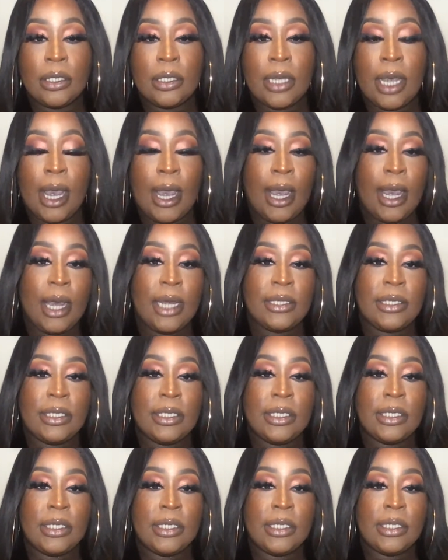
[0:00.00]
and
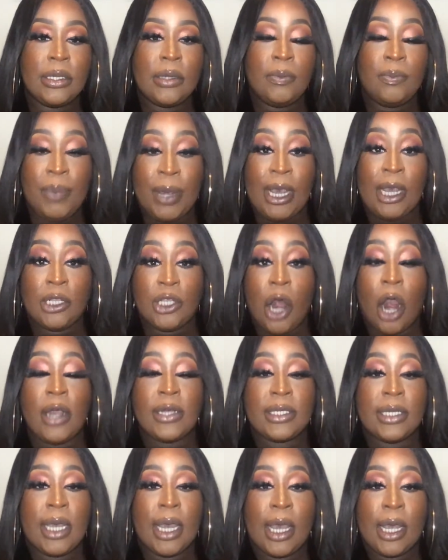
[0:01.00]
being dark
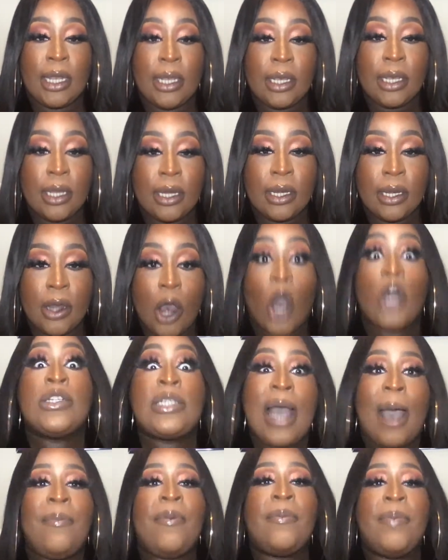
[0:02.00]
skinned on
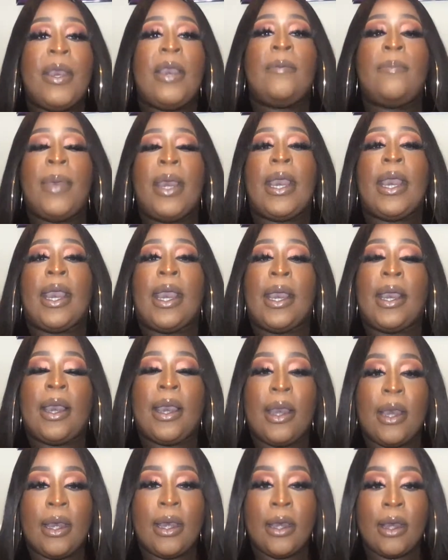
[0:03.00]
top of being big.
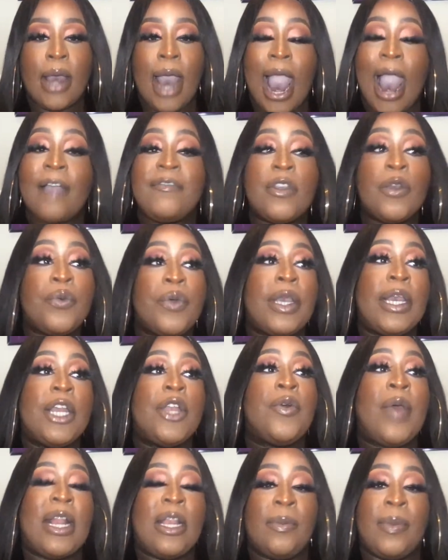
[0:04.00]
I have to
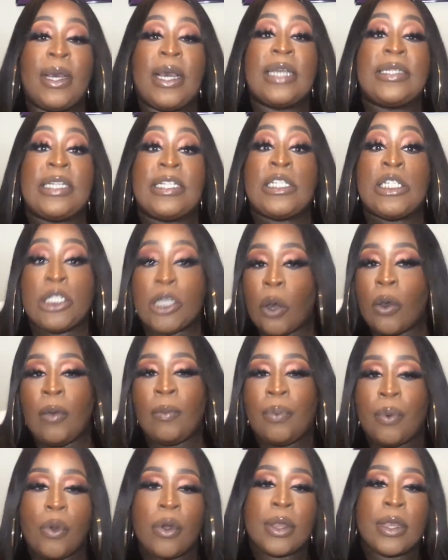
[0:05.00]
reiterate it because it's so
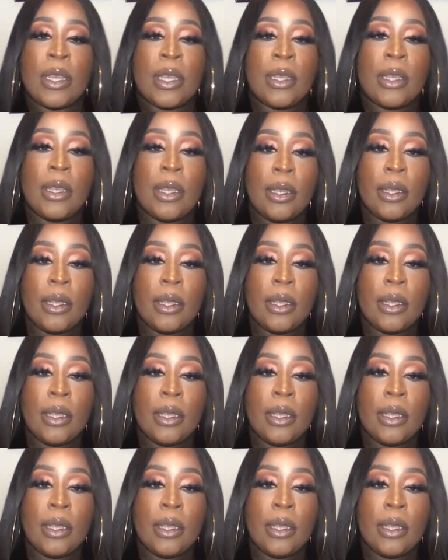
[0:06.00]
important.